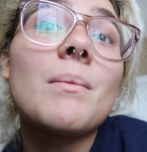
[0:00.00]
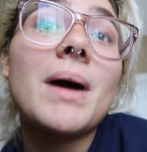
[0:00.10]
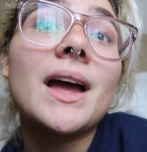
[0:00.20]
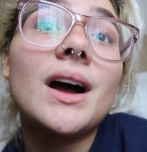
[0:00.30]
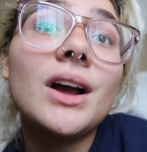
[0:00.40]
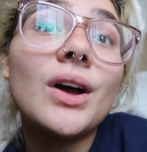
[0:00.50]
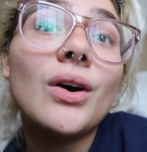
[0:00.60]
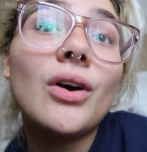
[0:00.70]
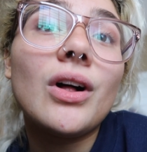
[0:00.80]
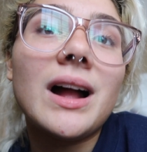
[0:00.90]
My
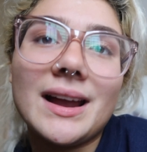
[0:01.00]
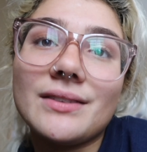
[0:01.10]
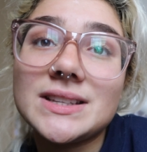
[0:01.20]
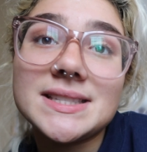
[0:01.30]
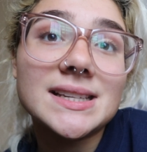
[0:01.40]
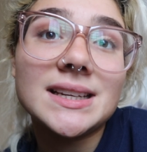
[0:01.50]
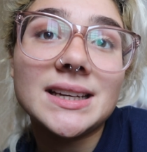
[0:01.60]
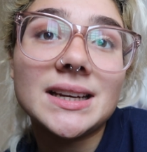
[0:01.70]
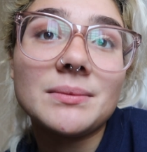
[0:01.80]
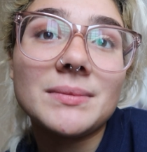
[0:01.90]
uncle, I haven't seen
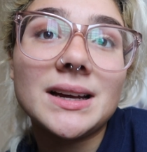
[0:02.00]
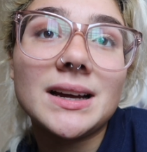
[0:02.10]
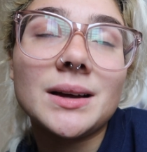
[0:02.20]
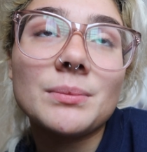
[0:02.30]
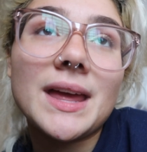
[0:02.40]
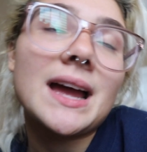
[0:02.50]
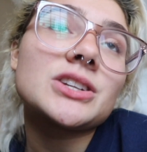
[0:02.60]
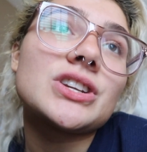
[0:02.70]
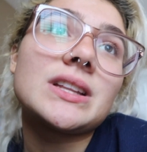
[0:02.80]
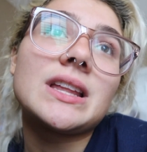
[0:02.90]
him. Um, they
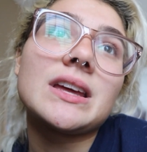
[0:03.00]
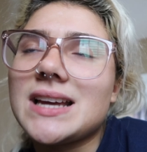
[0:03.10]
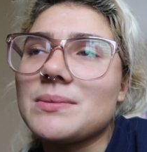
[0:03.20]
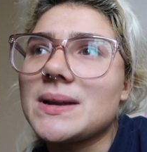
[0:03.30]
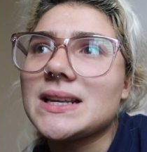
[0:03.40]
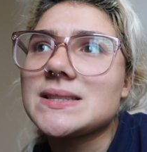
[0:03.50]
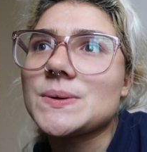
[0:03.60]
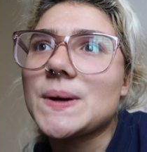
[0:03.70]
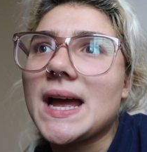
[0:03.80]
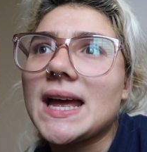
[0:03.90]
actually live 10 minutes
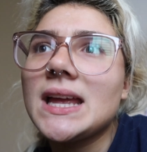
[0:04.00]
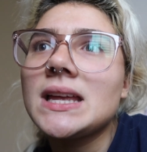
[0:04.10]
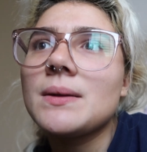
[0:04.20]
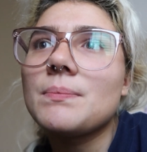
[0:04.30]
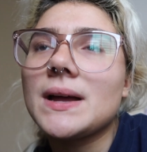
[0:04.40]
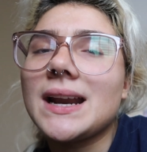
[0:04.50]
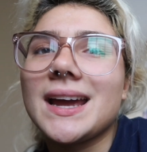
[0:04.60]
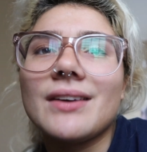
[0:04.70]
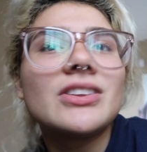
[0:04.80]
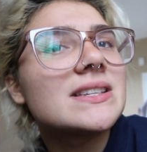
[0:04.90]
away, but I
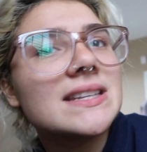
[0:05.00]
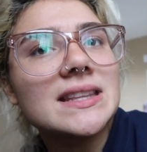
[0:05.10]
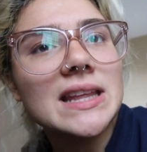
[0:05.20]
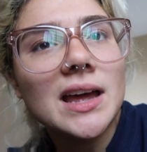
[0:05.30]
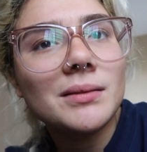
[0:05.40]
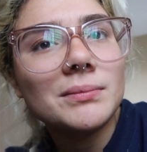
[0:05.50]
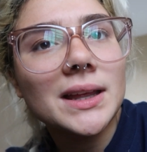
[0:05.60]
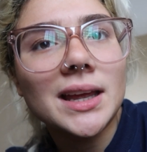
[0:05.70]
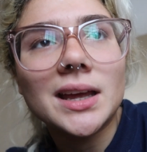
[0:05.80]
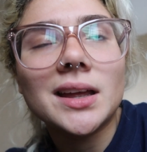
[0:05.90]
haven't seen them
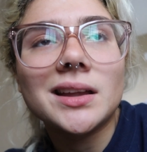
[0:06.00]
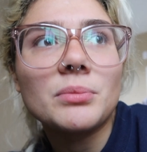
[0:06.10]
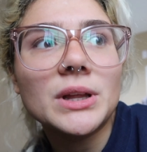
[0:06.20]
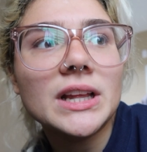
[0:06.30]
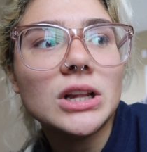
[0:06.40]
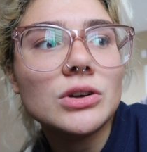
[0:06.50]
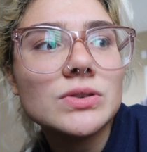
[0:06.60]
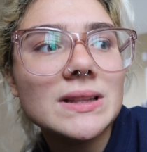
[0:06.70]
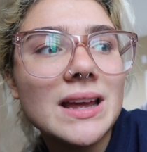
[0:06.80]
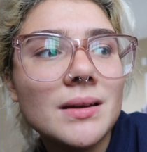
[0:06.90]
and I'm really close
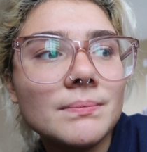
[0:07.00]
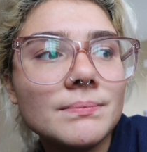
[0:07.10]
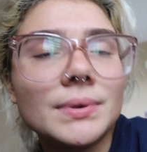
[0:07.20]
with them.